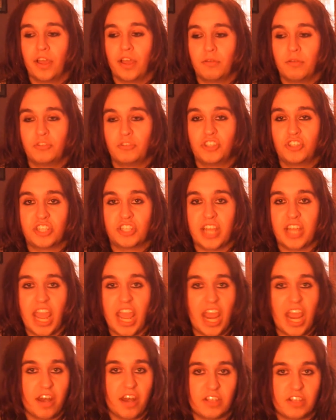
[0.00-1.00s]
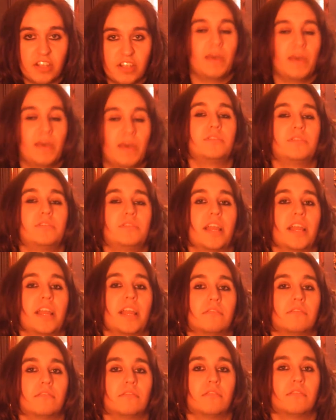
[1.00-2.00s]
was just in this building,
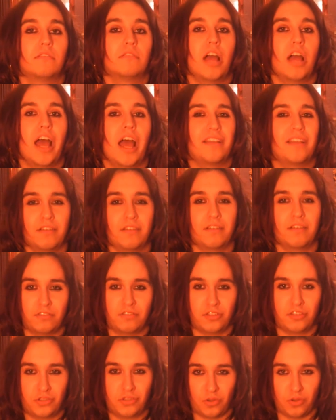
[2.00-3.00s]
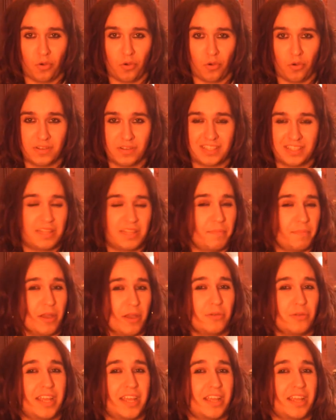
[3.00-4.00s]
and the doors in the
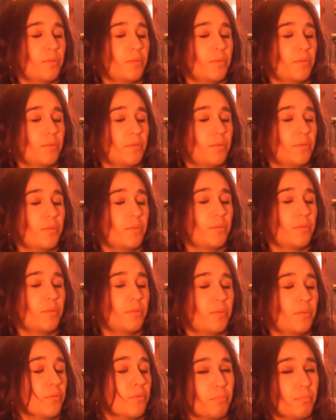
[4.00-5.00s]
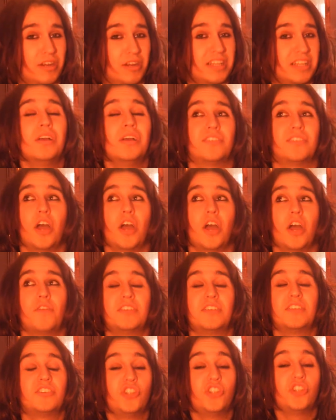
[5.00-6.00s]
building are pretty small, so
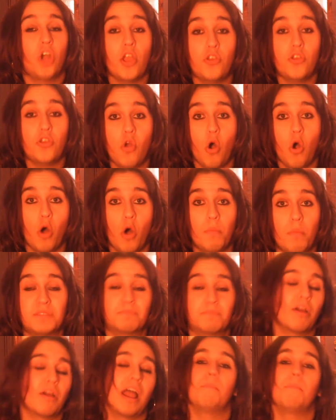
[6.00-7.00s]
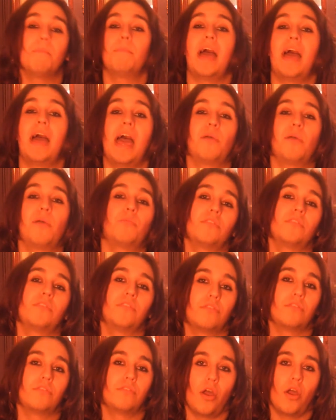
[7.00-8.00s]
this ginormous brown bear would
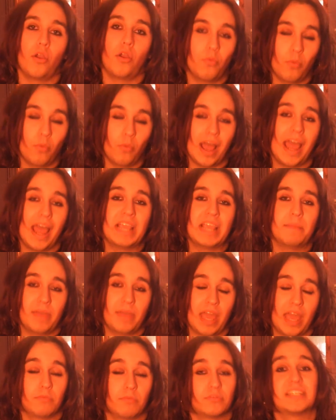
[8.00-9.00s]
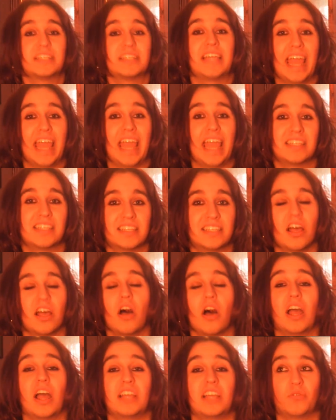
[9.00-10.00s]
in no way be able to get
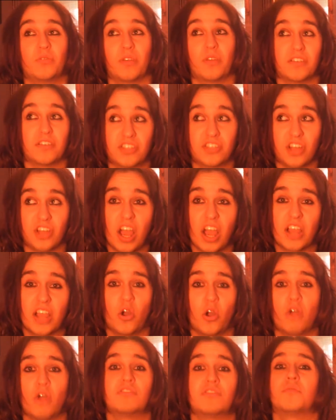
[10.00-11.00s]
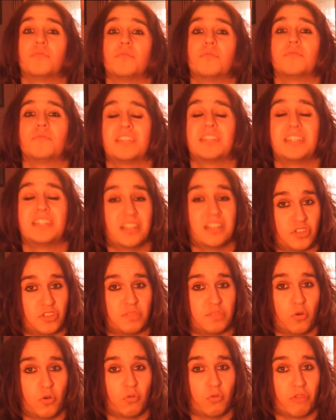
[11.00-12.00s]
inside all of those tight corridors into those
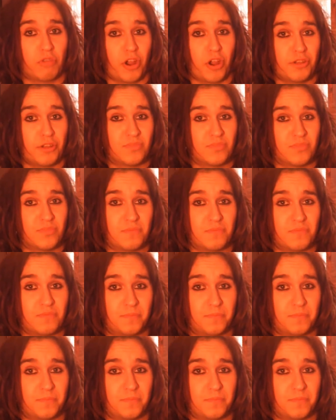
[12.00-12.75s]
small rooms.